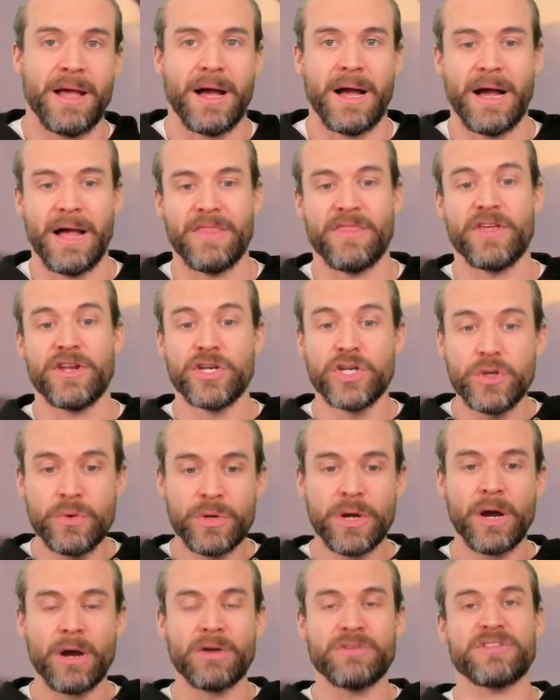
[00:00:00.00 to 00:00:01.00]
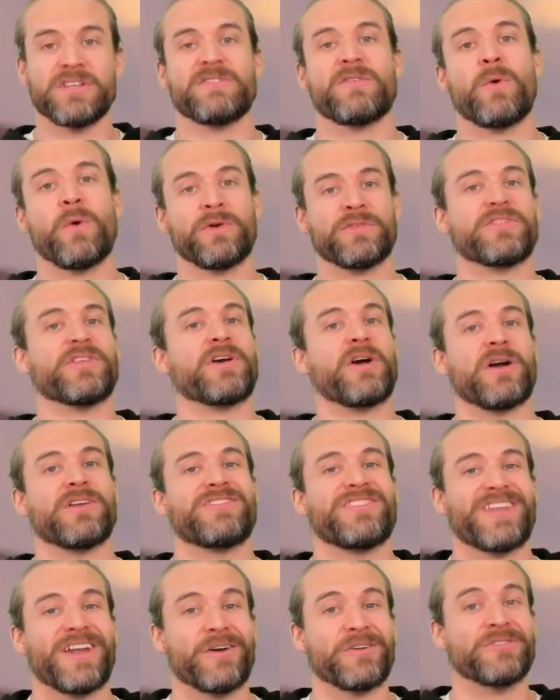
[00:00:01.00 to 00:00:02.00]
the new cards, and of course the
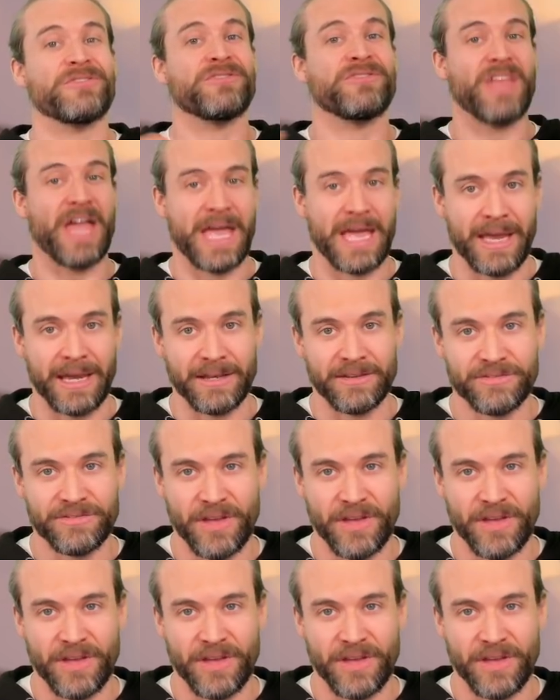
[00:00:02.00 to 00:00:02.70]
cards that are staying.